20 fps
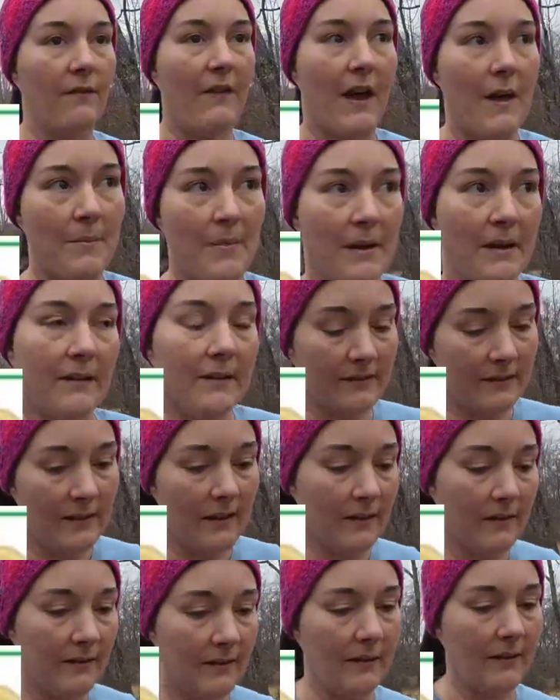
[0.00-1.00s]
that makes
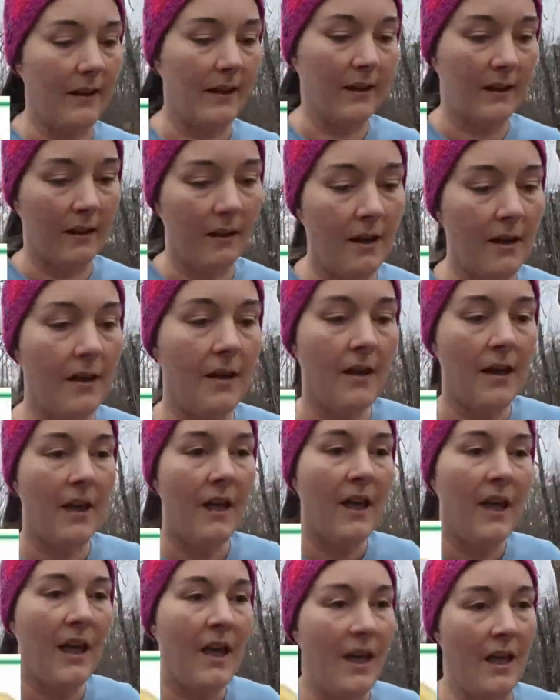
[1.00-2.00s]
sense, like
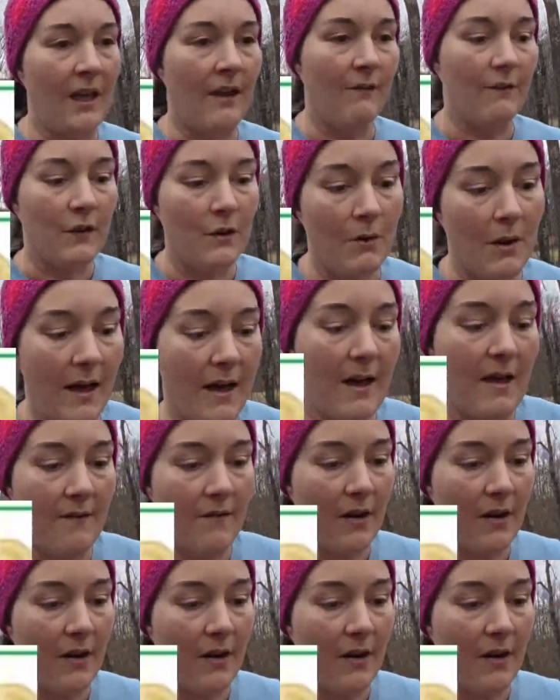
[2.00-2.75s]
if you have